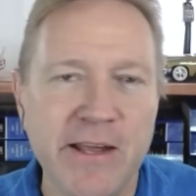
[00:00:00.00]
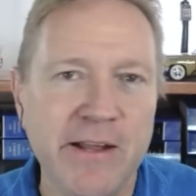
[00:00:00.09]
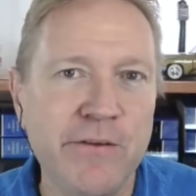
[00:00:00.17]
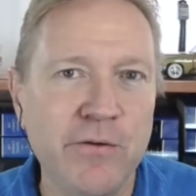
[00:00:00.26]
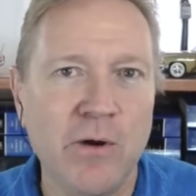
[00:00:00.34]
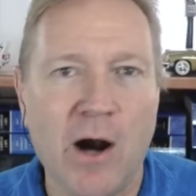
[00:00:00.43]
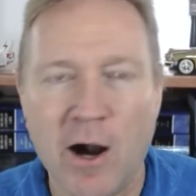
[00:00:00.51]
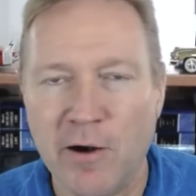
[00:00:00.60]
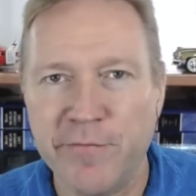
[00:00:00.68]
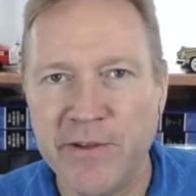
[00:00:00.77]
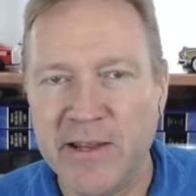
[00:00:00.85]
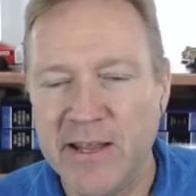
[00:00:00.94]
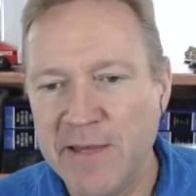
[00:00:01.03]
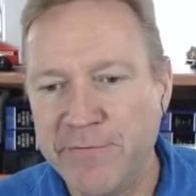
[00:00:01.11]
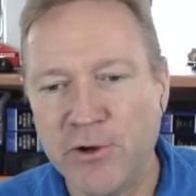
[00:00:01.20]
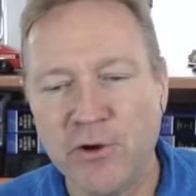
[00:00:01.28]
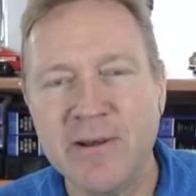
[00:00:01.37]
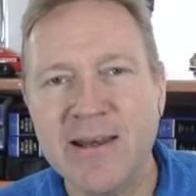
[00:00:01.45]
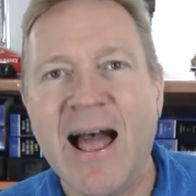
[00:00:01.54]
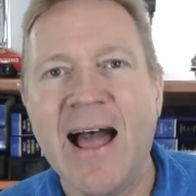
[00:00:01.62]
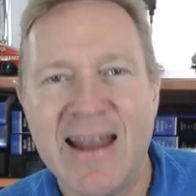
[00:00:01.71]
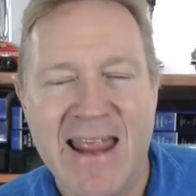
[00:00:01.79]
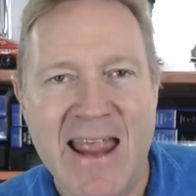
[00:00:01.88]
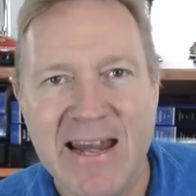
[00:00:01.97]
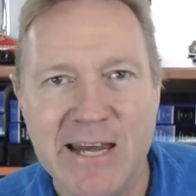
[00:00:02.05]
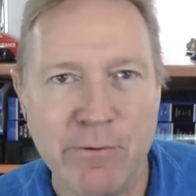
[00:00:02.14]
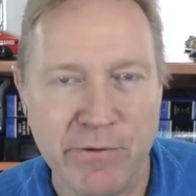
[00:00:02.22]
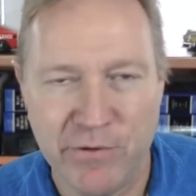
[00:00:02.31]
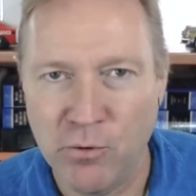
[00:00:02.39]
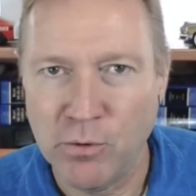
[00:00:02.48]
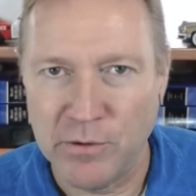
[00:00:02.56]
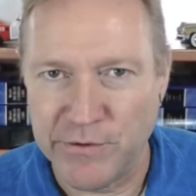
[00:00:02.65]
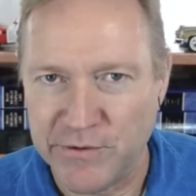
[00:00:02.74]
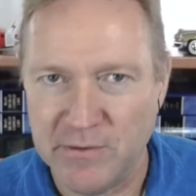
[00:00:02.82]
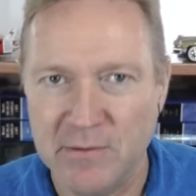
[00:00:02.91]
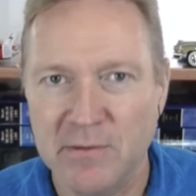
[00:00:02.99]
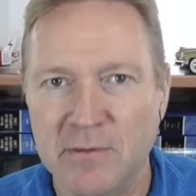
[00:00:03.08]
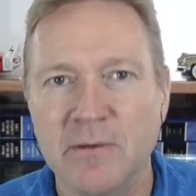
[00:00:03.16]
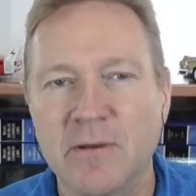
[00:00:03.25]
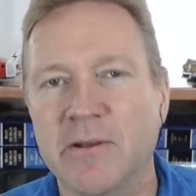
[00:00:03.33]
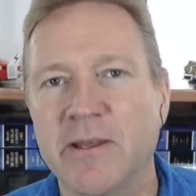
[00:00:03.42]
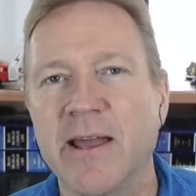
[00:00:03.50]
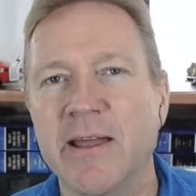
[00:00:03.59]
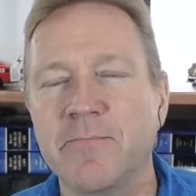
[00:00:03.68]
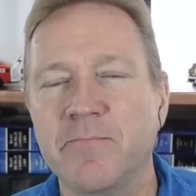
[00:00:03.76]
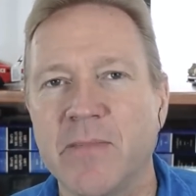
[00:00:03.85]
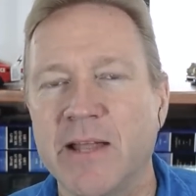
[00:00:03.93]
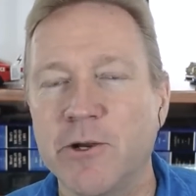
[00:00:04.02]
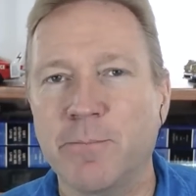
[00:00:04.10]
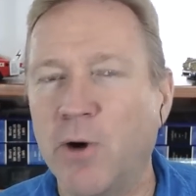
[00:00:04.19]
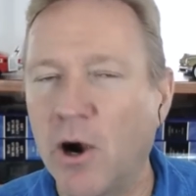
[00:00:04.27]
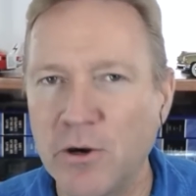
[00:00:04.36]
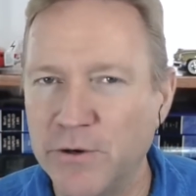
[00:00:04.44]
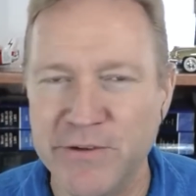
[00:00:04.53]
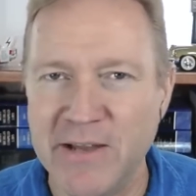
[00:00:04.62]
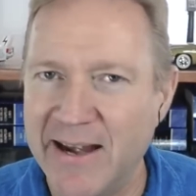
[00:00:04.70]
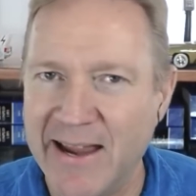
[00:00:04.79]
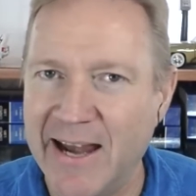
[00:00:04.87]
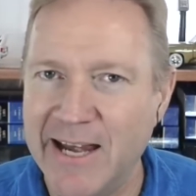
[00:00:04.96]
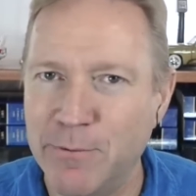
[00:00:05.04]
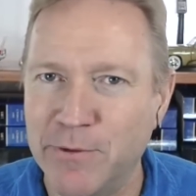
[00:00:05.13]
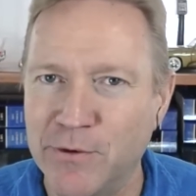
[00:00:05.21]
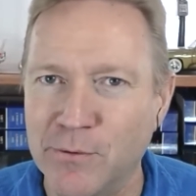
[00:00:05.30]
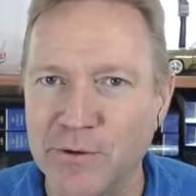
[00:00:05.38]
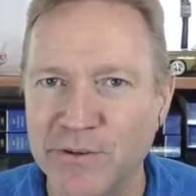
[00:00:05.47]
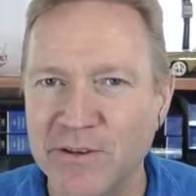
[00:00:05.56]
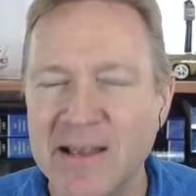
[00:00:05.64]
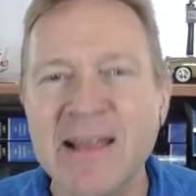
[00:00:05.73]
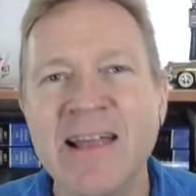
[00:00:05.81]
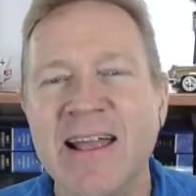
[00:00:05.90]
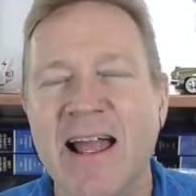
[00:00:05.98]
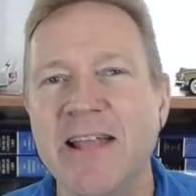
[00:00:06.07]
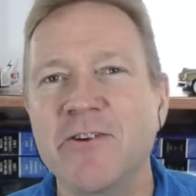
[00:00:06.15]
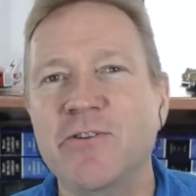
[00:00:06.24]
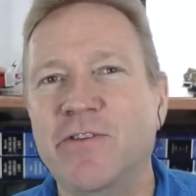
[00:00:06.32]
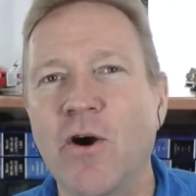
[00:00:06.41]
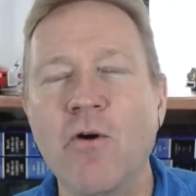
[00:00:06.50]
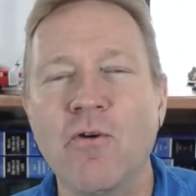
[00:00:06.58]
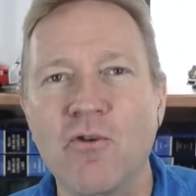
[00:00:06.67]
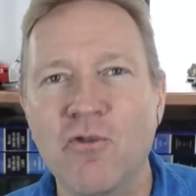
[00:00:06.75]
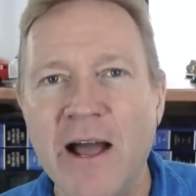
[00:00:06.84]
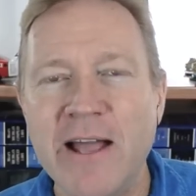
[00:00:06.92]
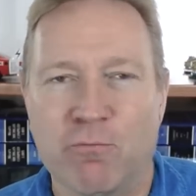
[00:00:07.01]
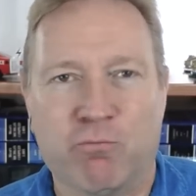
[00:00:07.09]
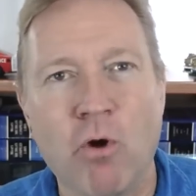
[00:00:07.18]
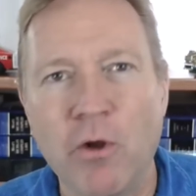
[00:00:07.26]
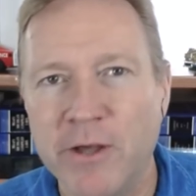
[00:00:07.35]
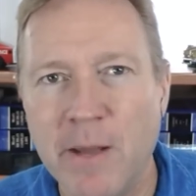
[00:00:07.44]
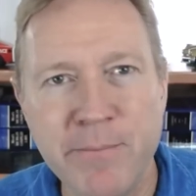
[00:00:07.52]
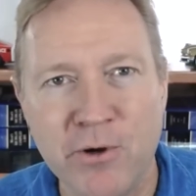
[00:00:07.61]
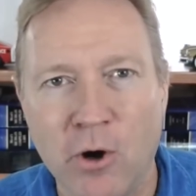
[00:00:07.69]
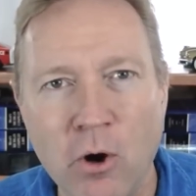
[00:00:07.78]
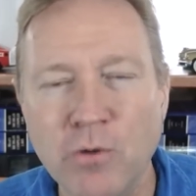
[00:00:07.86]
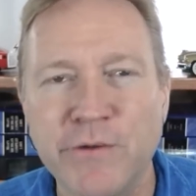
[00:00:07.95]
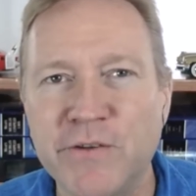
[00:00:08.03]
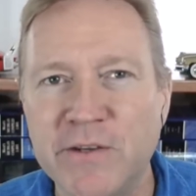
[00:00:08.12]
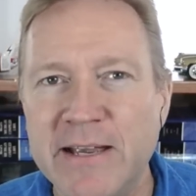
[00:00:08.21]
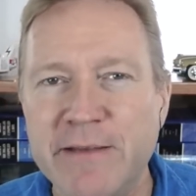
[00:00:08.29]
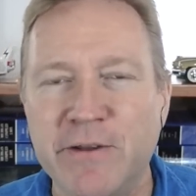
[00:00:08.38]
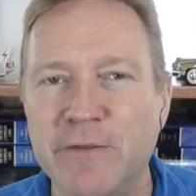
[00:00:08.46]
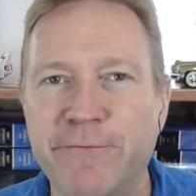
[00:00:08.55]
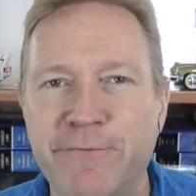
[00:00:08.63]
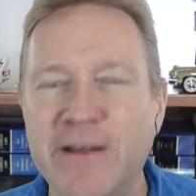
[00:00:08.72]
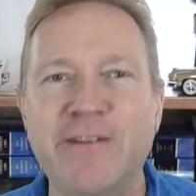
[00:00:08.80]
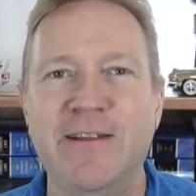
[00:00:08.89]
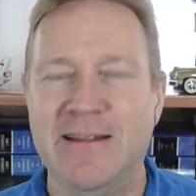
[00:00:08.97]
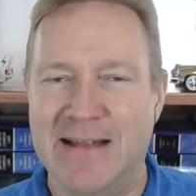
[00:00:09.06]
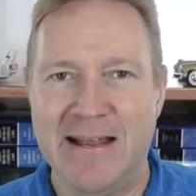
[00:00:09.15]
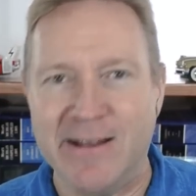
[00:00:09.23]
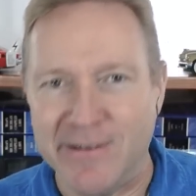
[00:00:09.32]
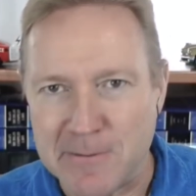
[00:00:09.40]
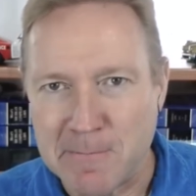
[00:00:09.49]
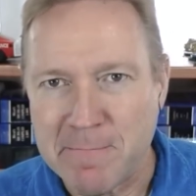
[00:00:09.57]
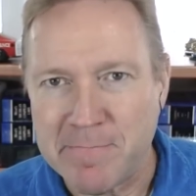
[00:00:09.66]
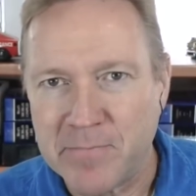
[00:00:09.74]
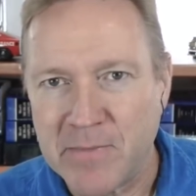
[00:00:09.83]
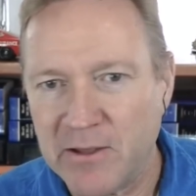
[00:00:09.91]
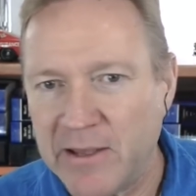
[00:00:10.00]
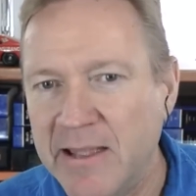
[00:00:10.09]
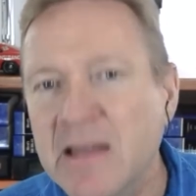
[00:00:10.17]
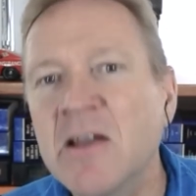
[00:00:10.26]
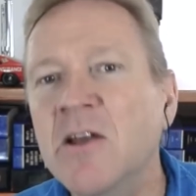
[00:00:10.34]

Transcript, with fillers: into an RV, if you're not handy with tools, okay, and your partner's not handy with tools, and you don't like rolling up your own sleeves and fixing things, okay?